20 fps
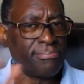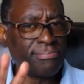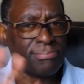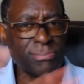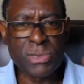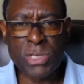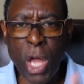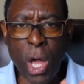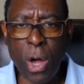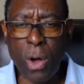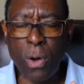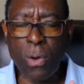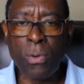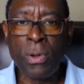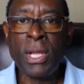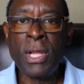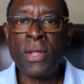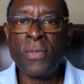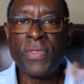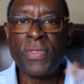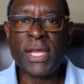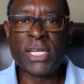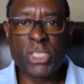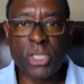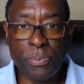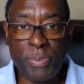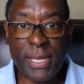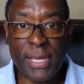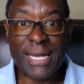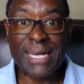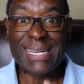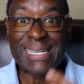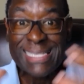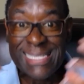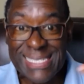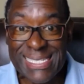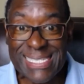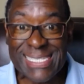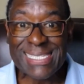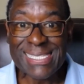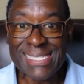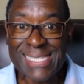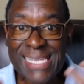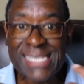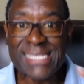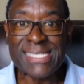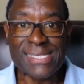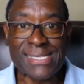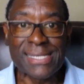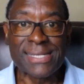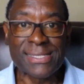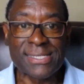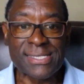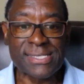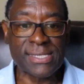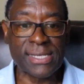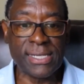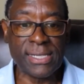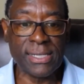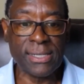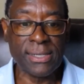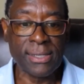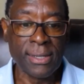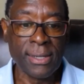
No, there should be a consistency.